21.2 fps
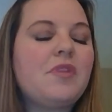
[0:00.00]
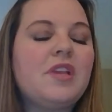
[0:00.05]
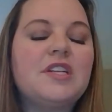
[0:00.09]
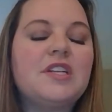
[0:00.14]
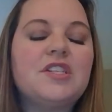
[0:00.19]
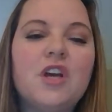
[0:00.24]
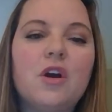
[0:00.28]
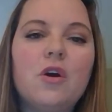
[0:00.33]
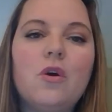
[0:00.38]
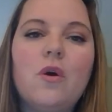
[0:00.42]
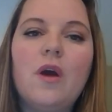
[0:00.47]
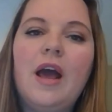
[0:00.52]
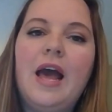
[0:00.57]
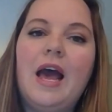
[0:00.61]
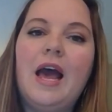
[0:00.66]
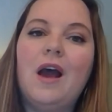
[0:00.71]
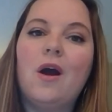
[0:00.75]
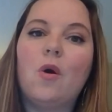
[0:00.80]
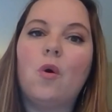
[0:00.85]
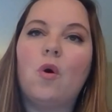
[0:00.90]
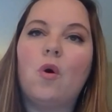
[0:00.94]
So
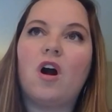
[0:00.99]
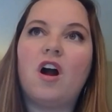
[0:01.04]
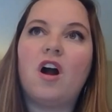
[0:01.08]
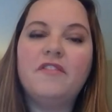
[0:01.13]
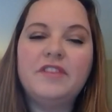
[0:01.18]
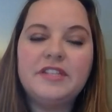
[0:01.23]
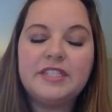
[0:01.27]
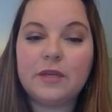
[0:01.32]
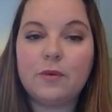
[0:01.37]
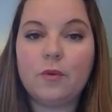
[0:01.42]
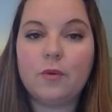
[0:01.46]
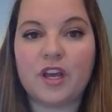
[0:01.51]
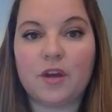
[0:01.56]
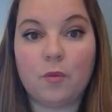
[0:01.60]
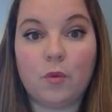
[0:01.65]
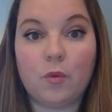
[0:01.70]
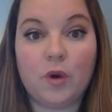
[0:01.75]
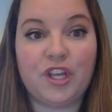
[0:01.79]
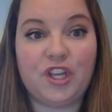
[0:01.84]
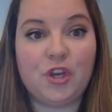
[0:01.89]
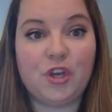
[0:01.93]
obviously what
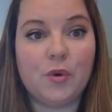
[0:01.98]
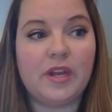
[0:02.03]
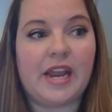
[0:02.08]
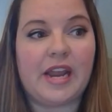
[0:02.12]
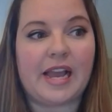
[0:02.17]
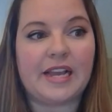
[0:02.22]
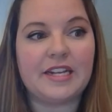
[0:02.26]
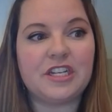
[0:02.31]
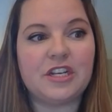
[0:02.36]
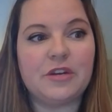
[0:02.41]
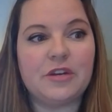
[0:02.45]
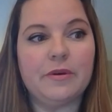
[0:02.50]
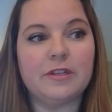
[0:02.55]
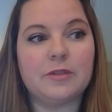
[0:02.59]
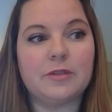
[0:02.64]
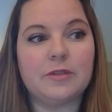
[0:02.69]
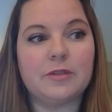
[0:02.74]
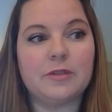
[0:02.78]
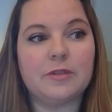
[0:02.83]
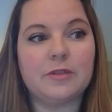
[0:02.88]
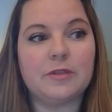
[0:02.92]
what you and i do is
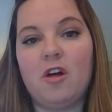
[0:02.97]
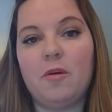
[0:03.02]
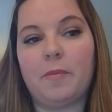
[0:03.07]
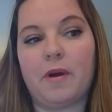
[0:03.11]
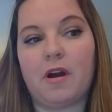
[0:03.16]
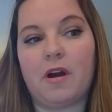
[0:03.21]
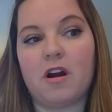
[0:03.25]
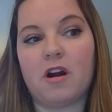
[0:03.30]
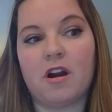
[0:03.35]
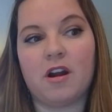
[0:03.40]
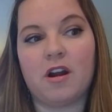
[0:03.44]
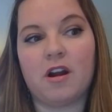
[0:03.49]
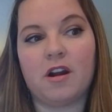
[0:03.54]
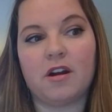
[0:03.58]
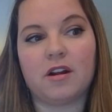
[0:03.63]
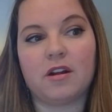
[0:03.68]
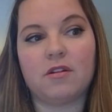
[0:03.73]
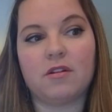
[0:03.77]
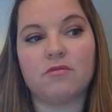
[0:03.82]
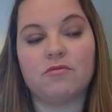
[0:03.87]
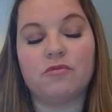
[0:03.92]
we help our
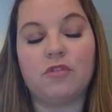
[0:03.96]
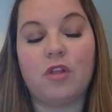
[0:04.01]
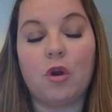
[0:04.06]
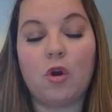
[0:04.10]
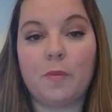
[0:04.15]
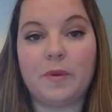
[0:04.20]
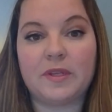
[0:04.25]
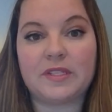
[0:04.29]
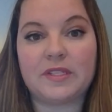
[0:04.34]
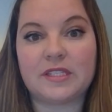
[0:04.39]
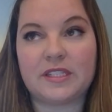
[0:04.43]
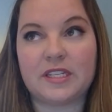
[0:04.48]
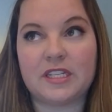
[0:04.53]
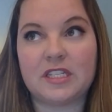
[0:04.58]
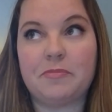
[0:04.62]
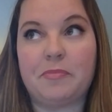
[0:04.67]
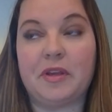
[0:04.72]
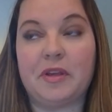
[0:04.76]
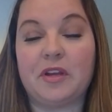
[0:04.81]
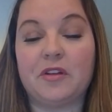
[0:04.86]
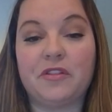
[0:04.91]
local businesses
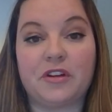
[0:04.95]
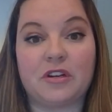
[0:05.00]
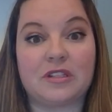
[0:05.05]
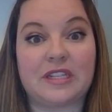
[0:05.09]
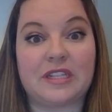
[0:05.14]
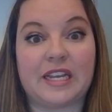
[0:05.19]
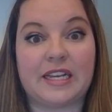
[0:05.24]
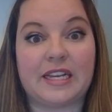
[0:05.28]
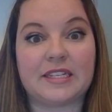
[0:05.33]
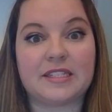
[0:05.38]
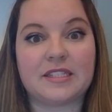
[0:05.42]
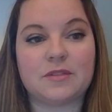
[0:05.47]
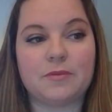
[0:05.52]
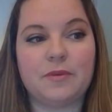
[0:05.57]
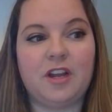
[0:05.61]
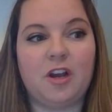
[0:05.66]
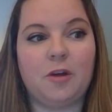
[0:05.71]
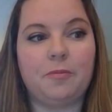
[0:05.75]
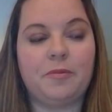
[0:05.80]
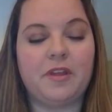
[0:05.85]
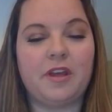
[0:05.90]
build their list we
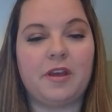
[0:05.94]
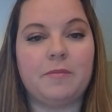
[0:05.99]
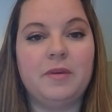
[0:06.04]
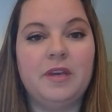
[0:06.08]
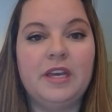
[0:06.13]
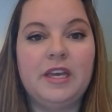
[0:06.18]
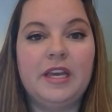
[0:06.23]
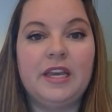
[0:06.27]
help them